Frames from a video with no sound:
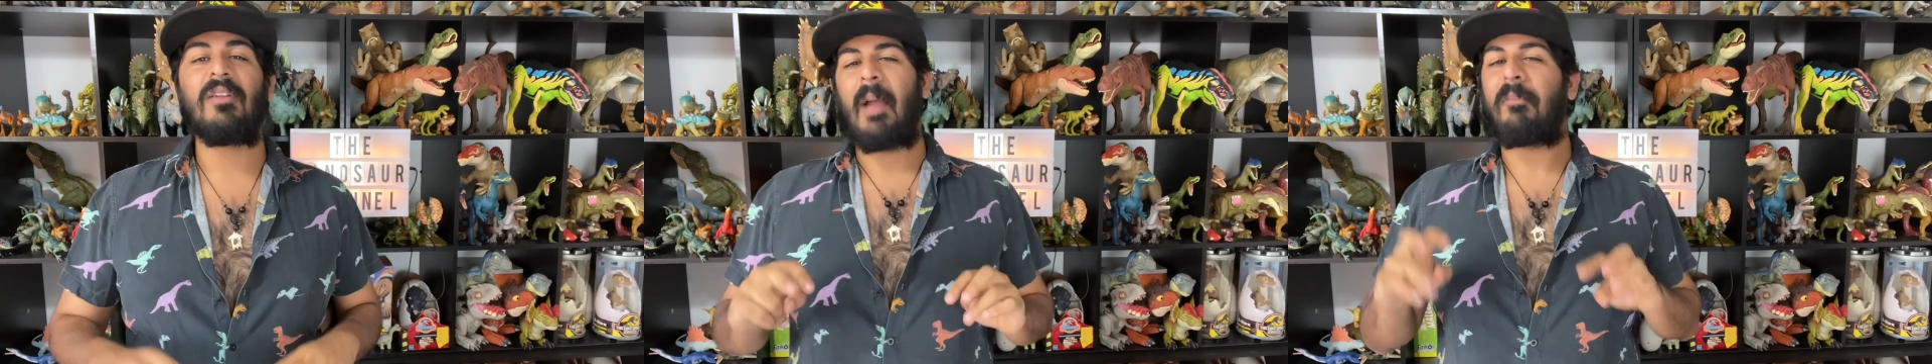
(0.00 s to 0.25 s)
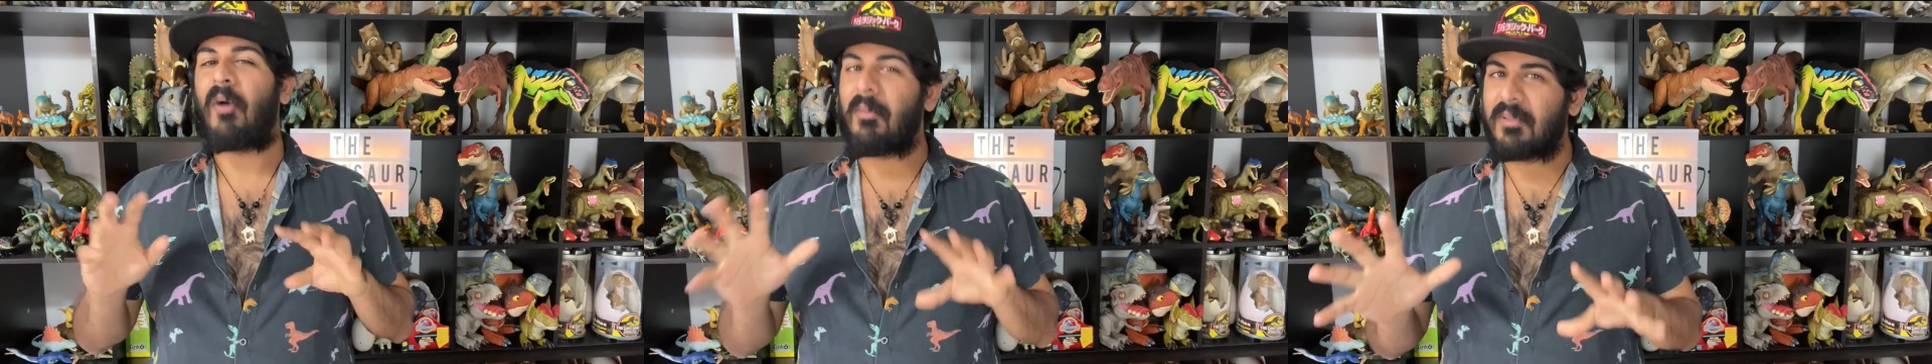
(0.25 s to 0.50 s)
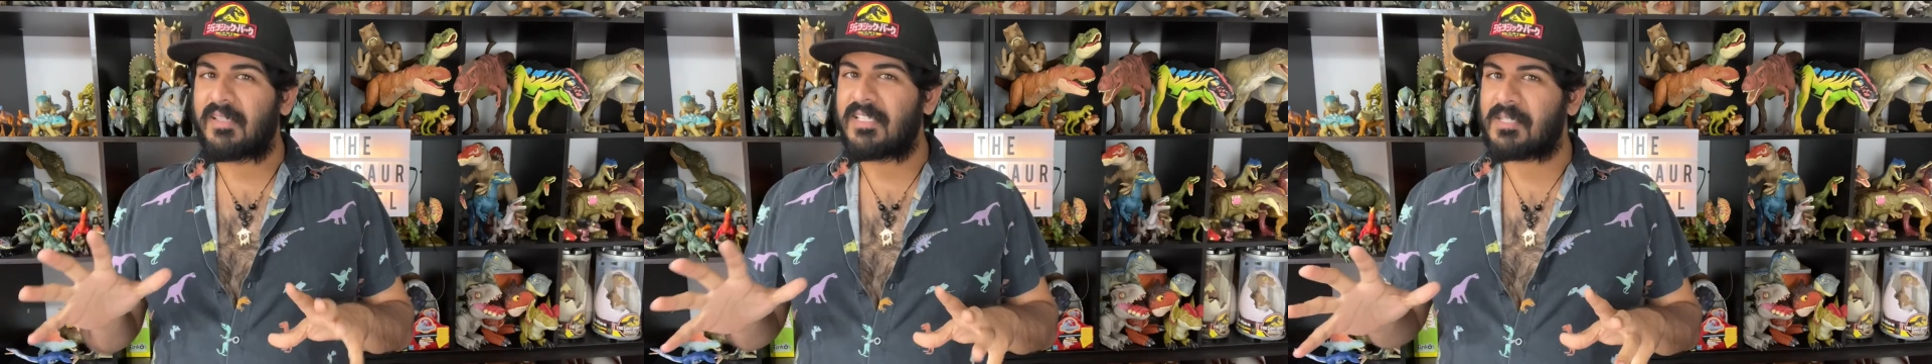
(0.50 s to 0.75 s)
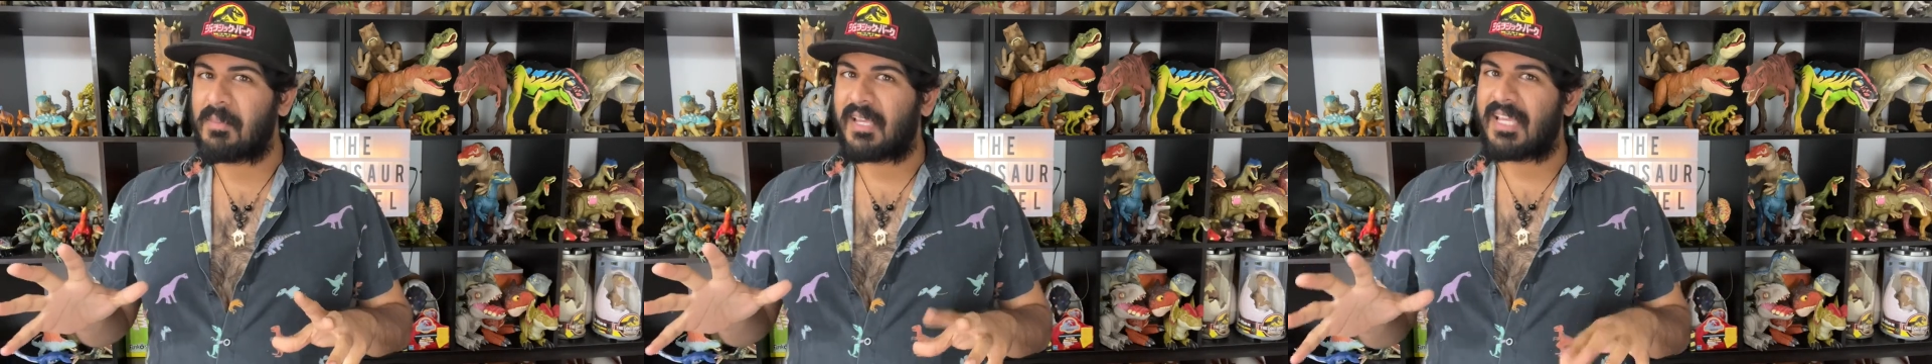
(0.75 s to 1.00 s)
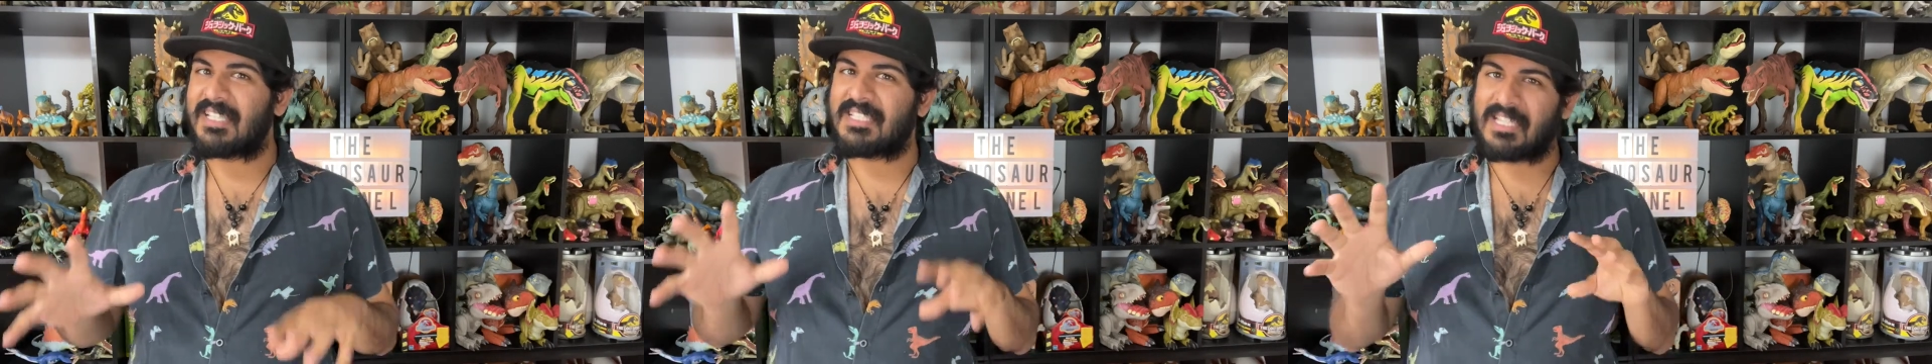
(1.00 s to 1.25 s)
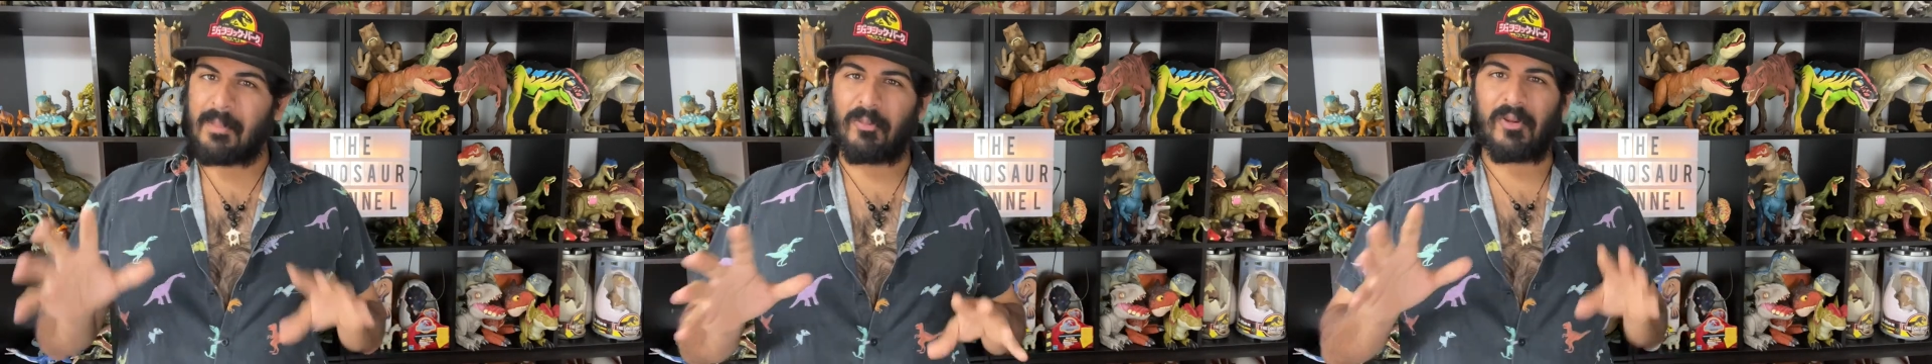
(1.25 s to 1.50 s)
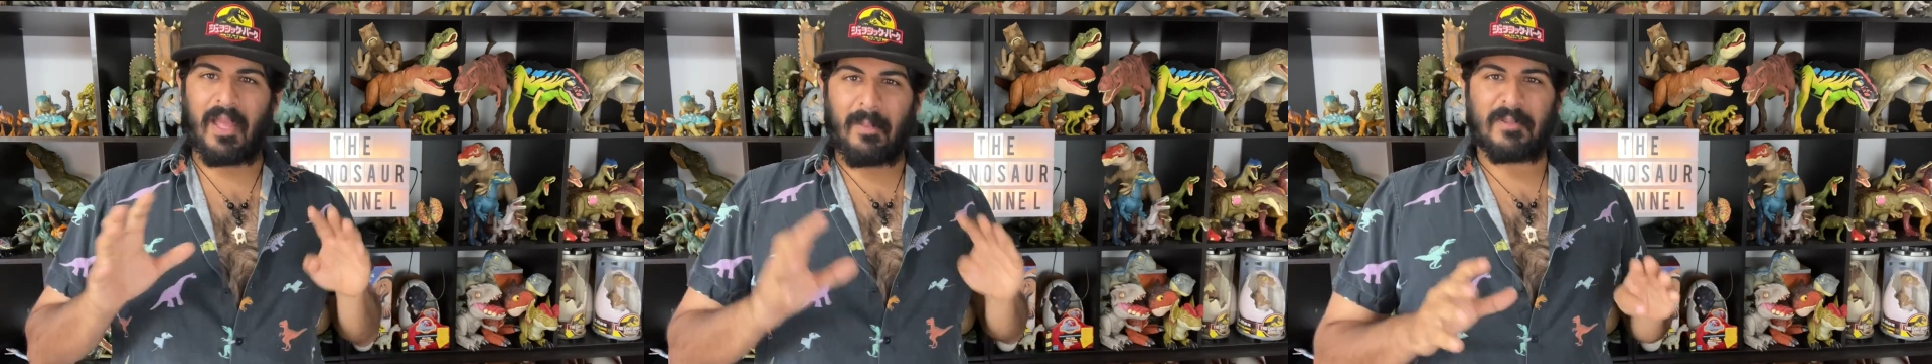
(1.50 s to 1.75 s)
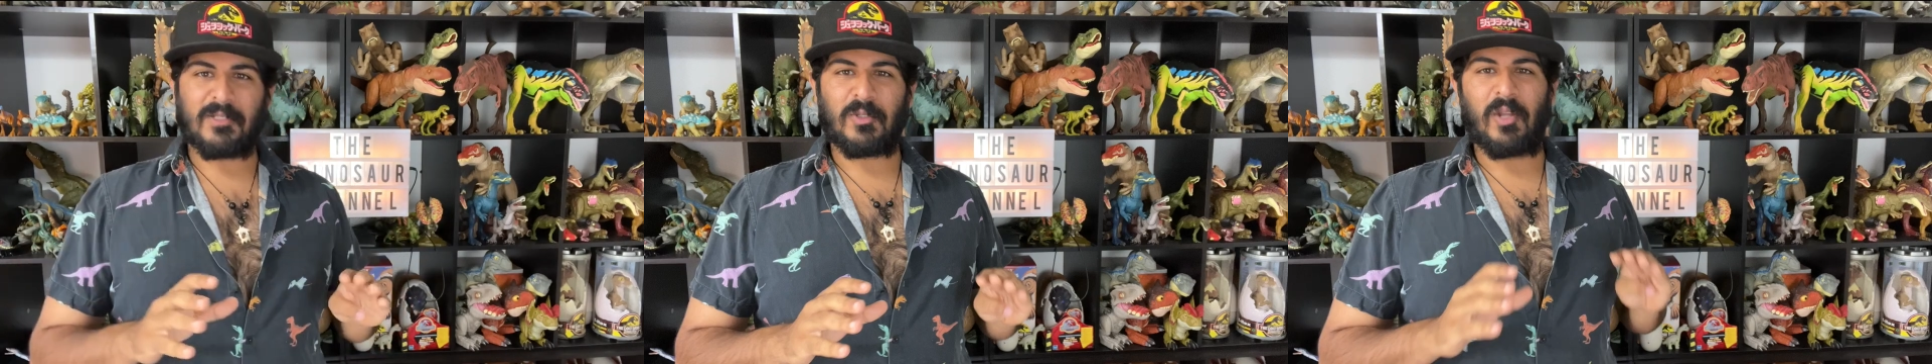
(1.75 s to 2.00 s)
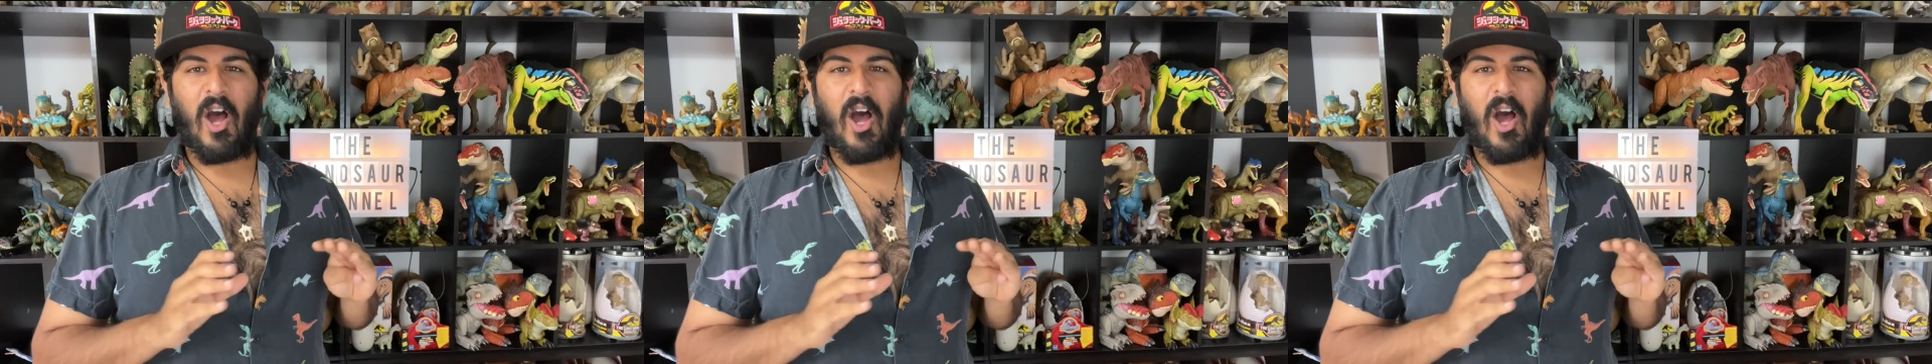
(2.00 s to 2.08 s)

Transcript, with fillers: I probably need to make a separate episode